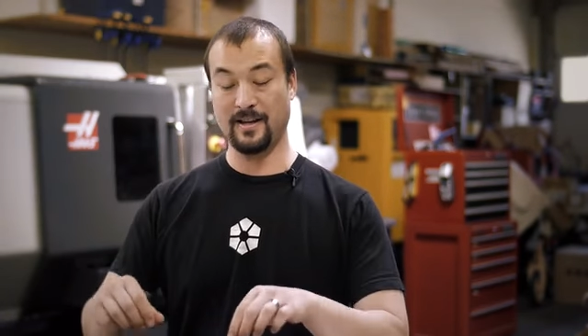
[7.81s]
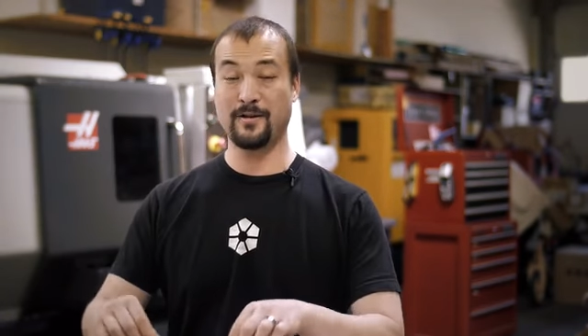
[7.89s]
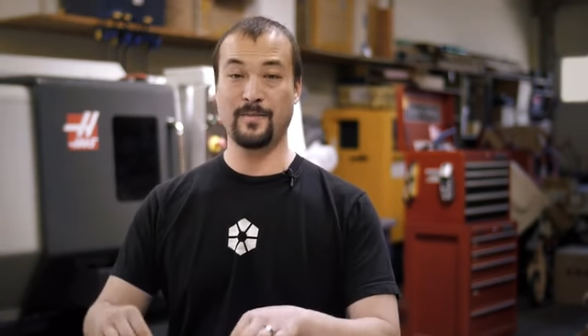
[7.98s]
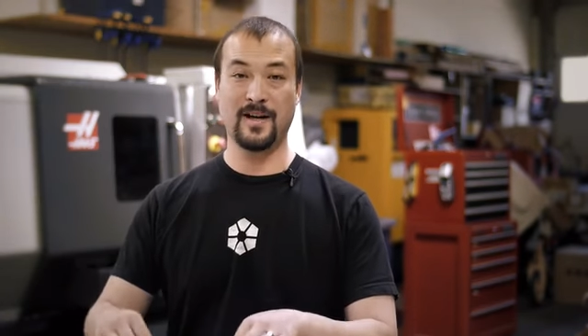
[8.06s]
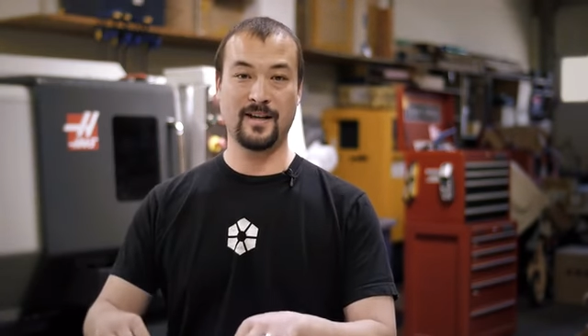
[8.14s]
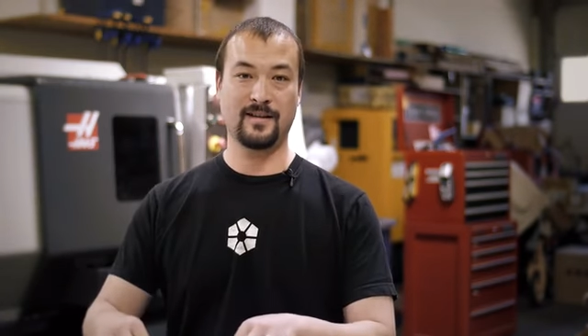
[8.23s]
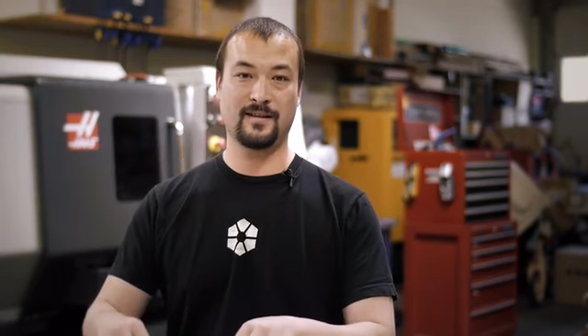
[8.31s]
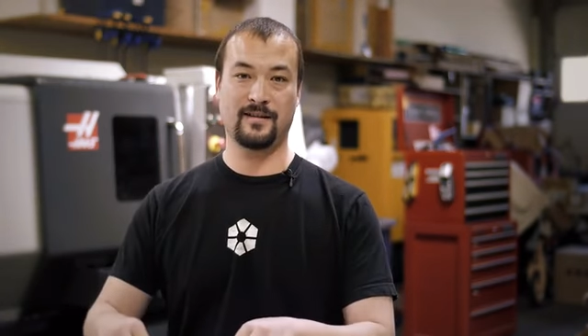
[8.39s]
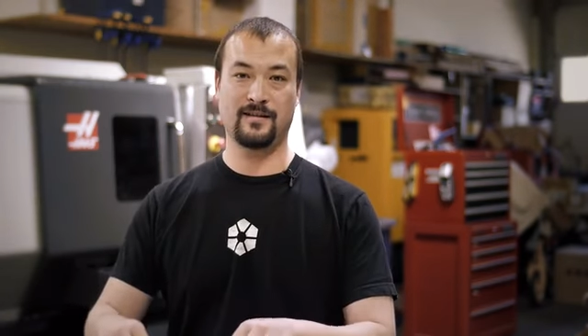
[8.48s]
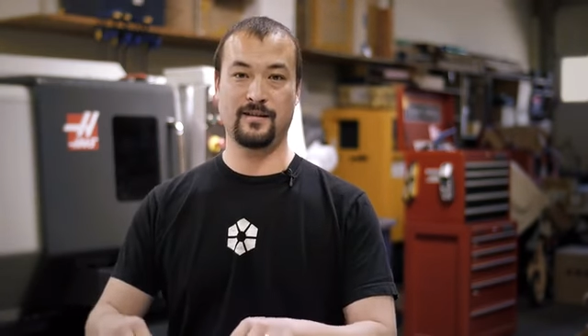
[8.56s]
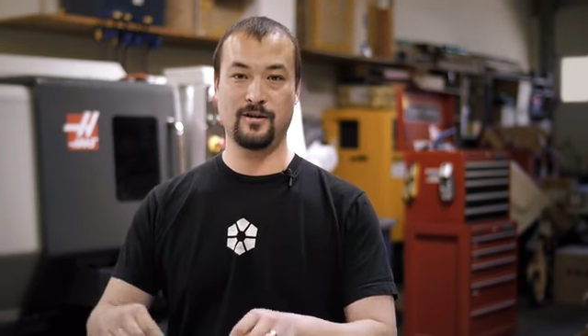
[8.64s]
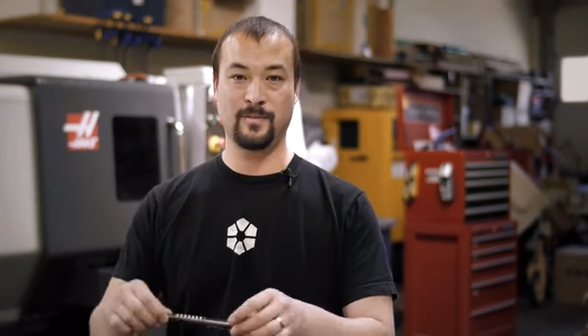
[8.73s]
You
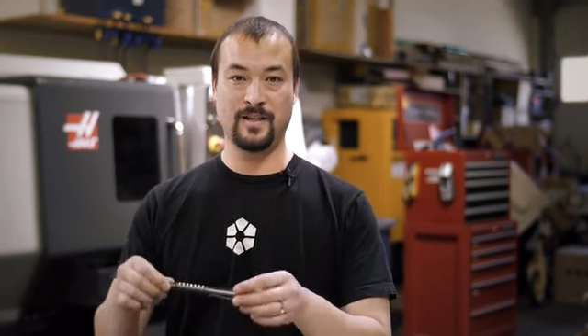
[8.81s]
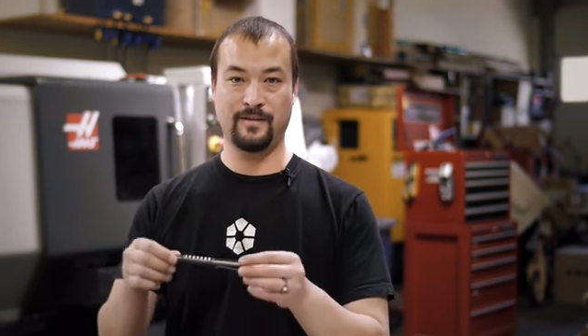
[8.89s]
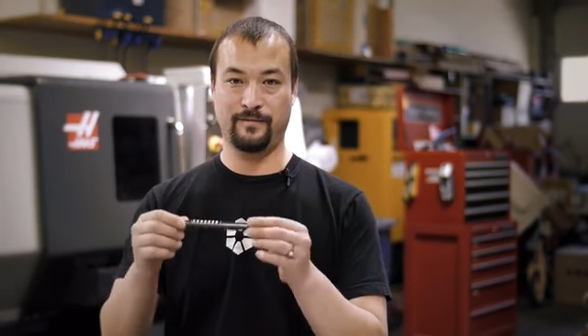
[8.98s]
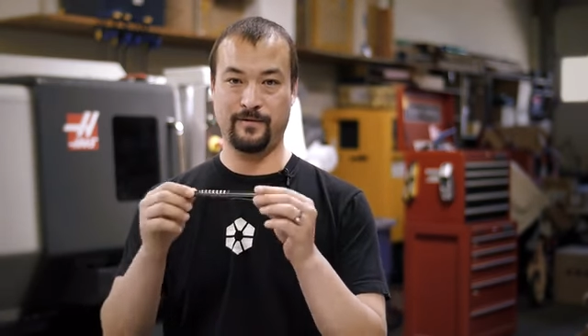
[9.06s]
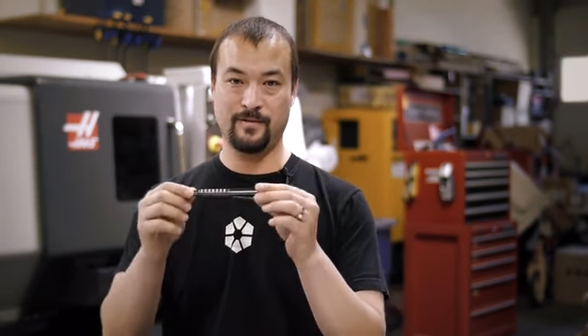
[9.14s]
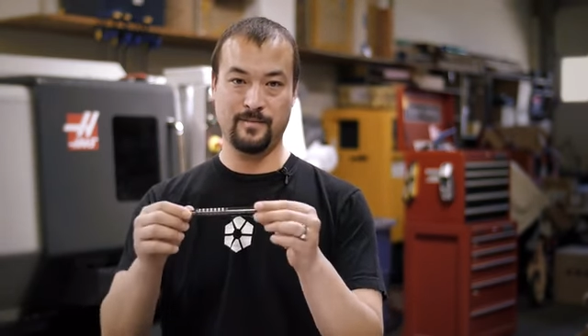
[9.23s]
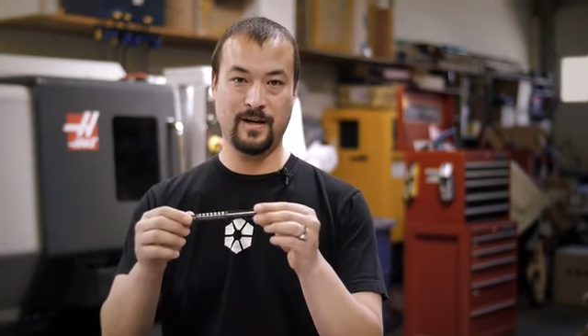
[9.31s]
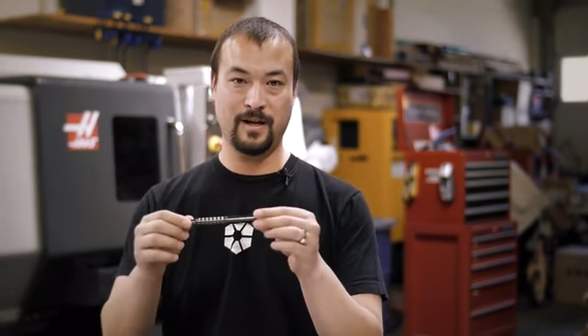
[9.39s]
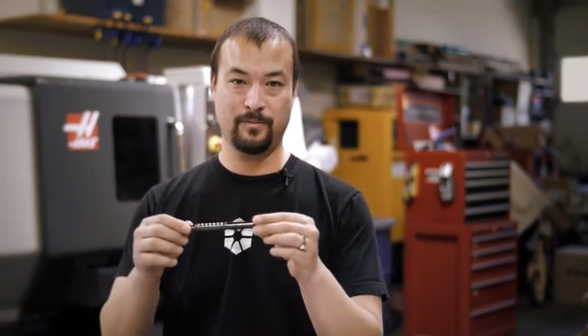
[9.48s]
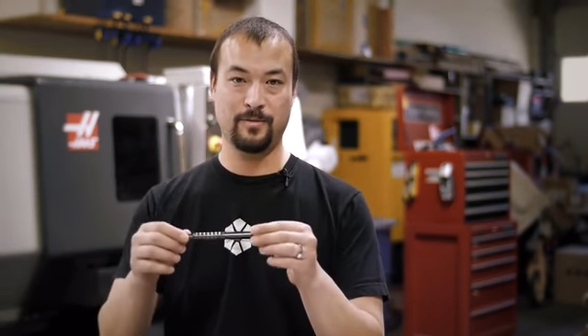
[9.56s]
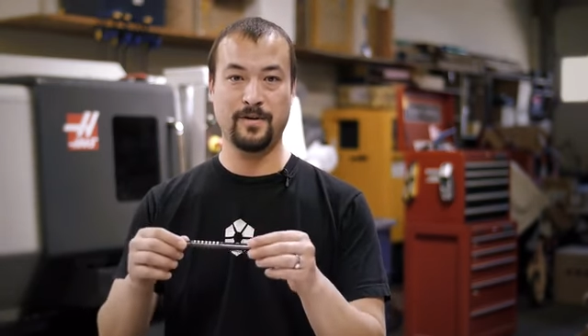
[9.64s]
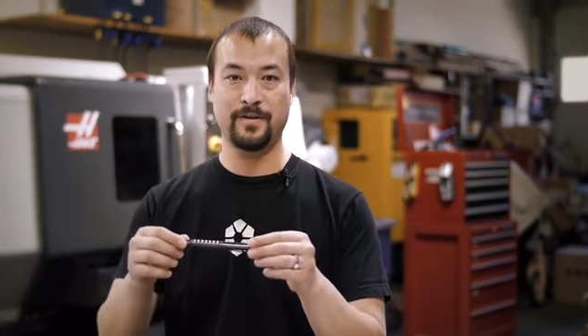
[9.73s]
might know me from
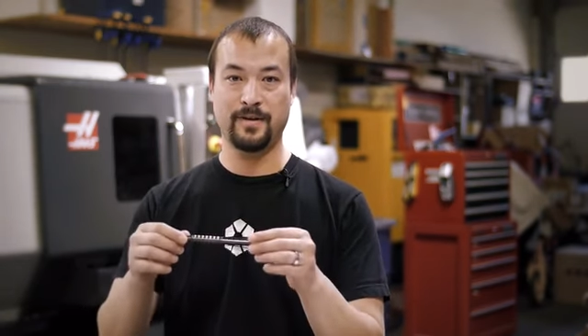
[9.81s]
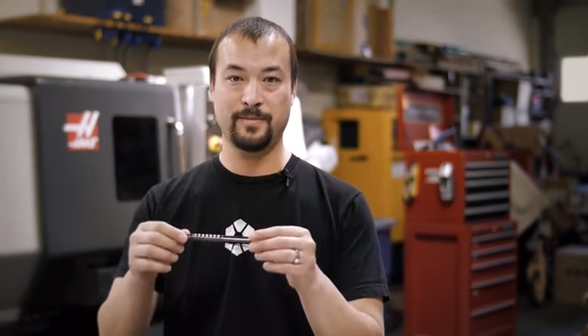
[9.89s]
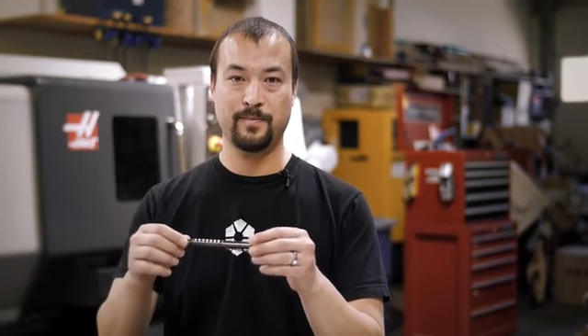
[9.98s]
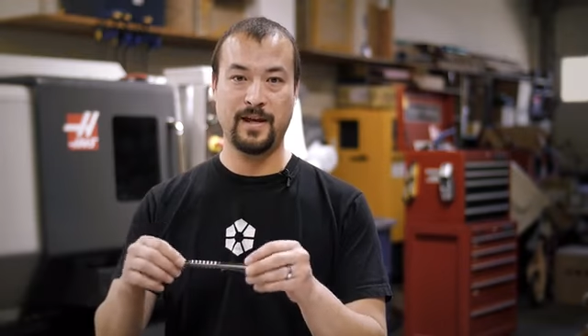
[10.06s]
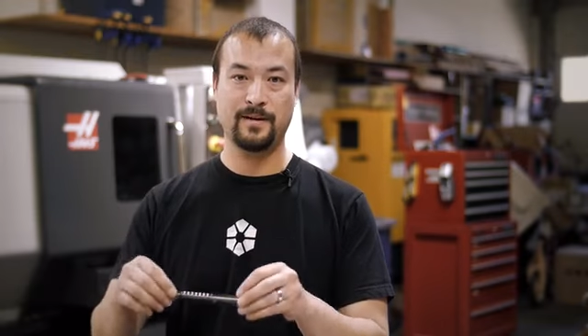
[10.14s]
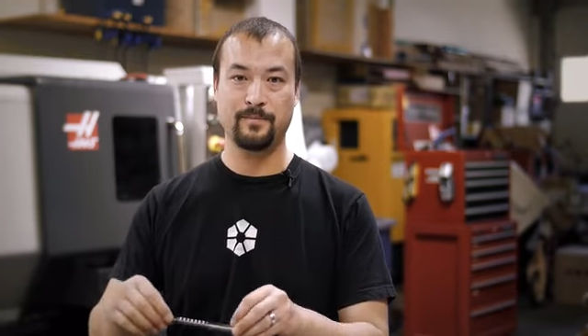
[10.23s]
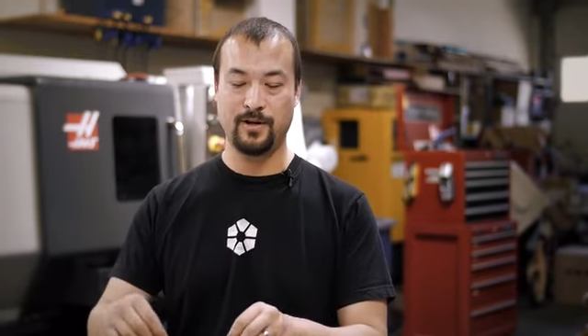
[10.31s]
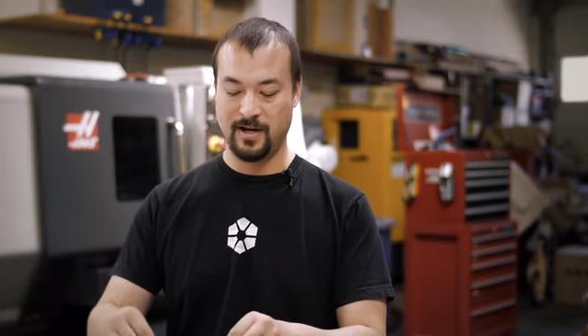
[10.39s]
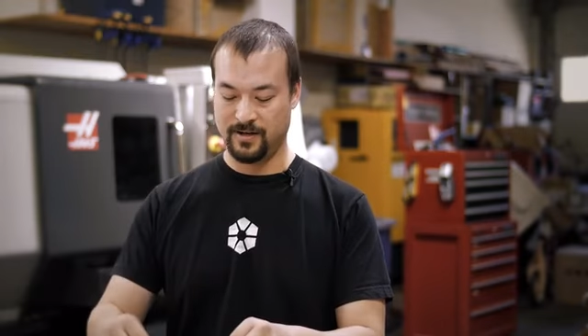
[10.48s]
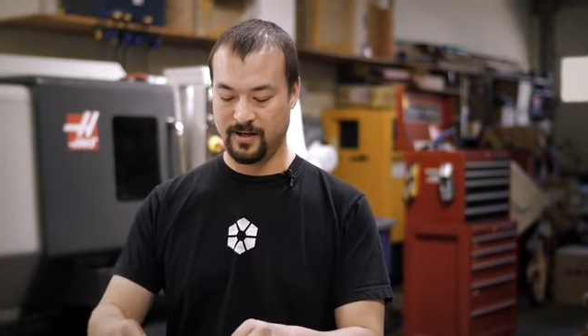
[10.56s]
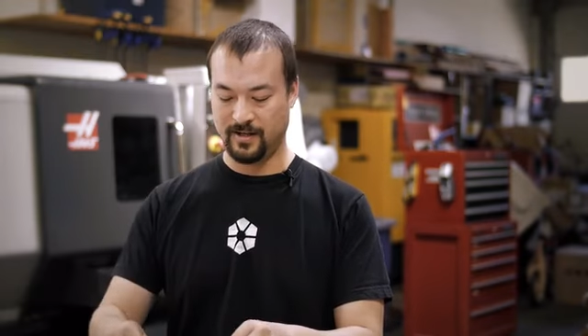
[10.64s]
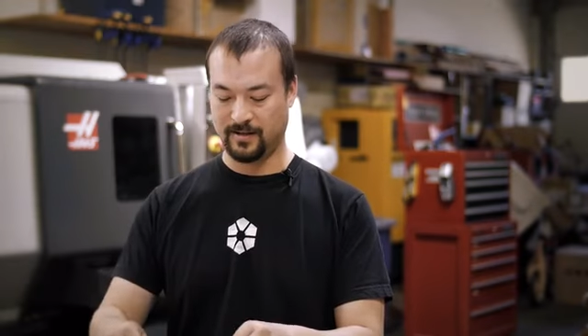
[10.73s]
my Prometheus pen
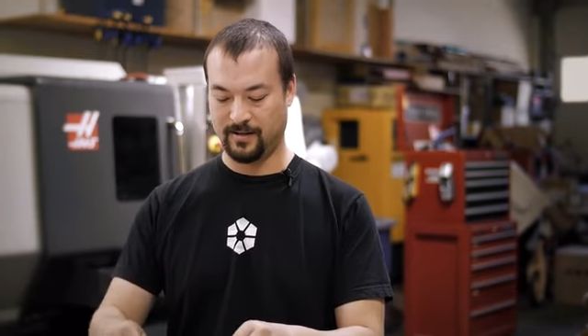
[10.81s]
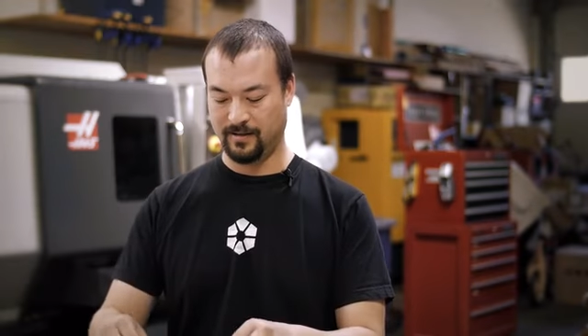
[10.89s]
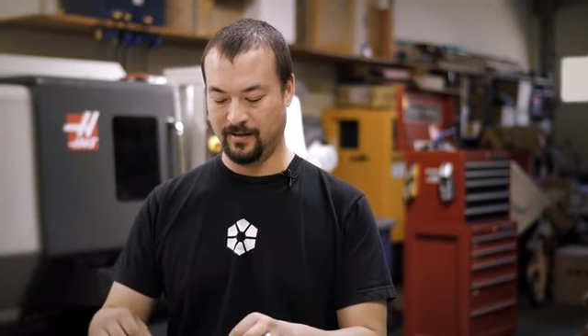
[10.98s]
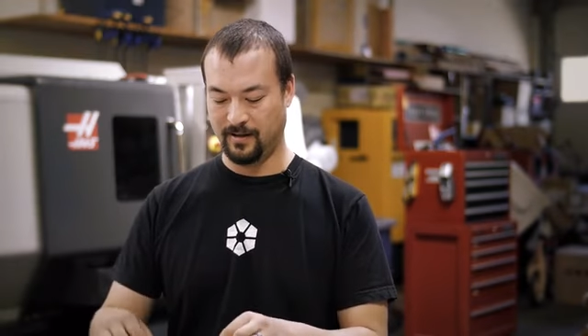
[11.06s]
project